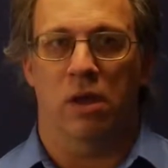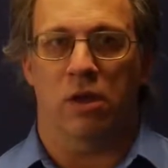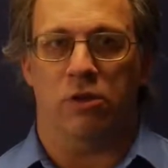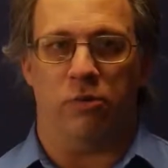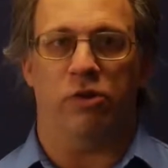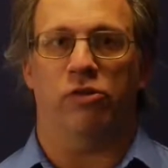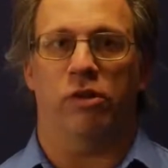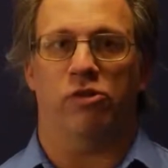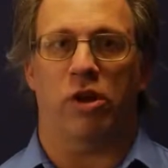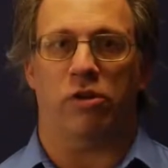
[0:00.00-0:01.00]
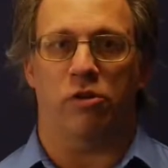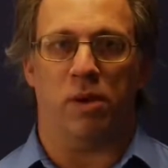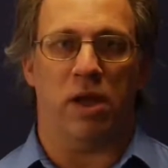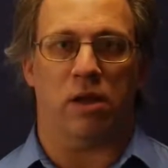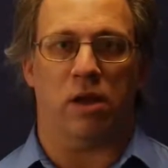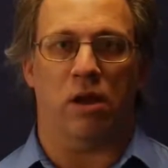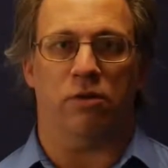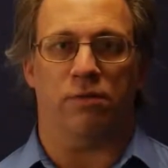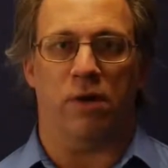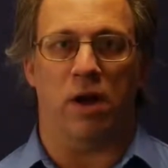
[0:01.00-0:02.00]
You recently checked your bank account
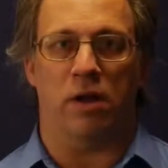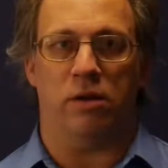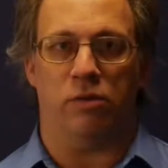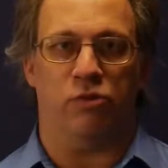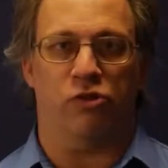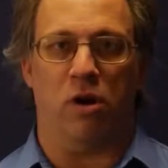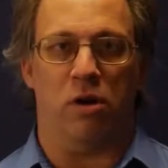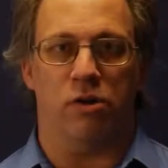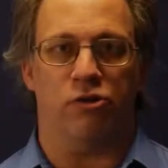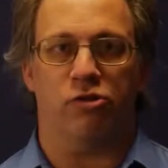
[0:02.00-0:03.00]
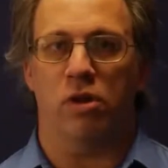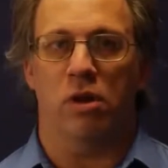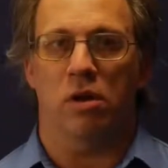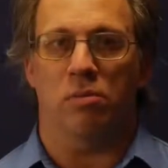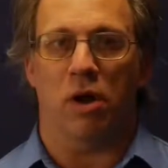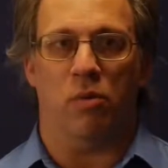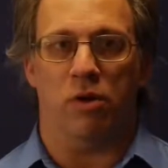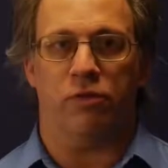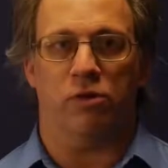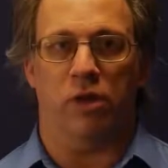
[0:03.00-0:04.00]
to find it was garnished by one
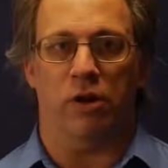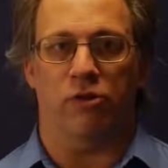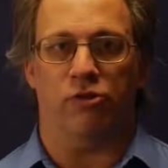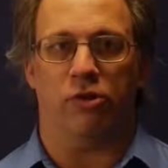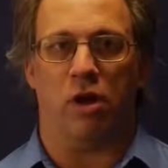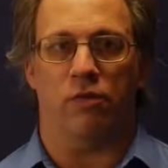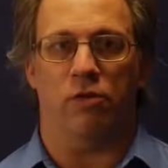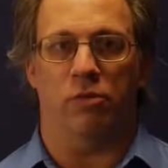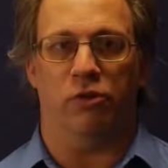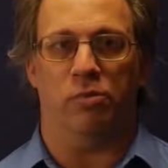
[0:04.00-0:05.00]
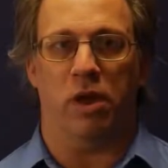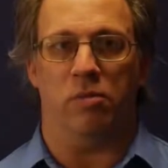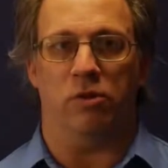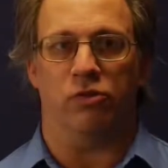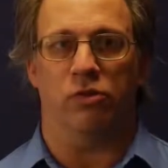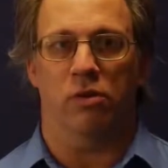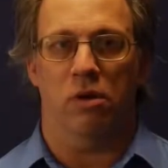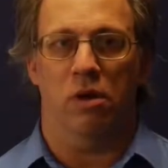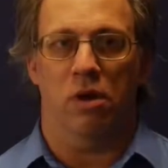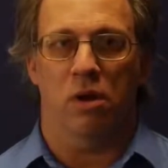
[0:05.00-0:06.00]
of your lenders to cover missed payments.
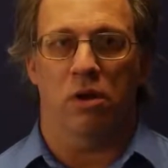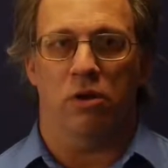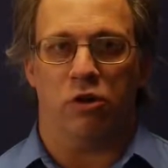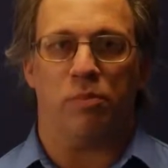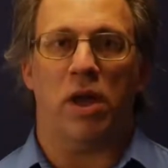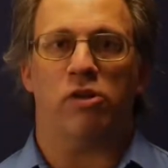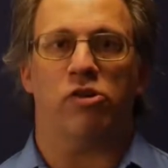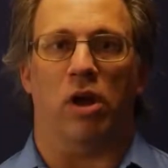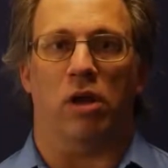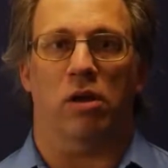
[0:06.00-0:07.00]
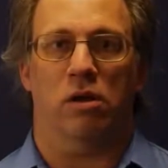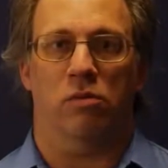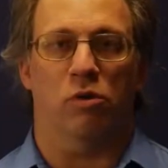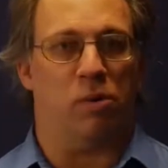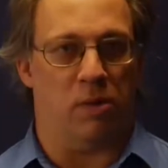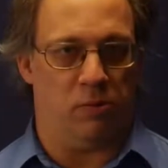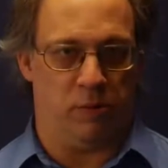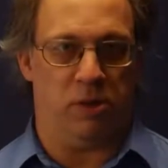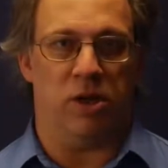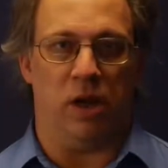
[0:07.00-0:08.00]
Your paycheck will probably
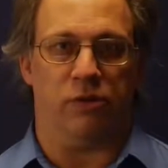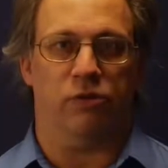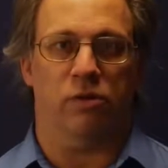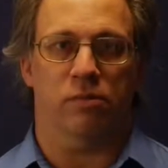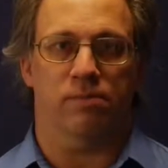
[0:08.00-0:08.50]
be next.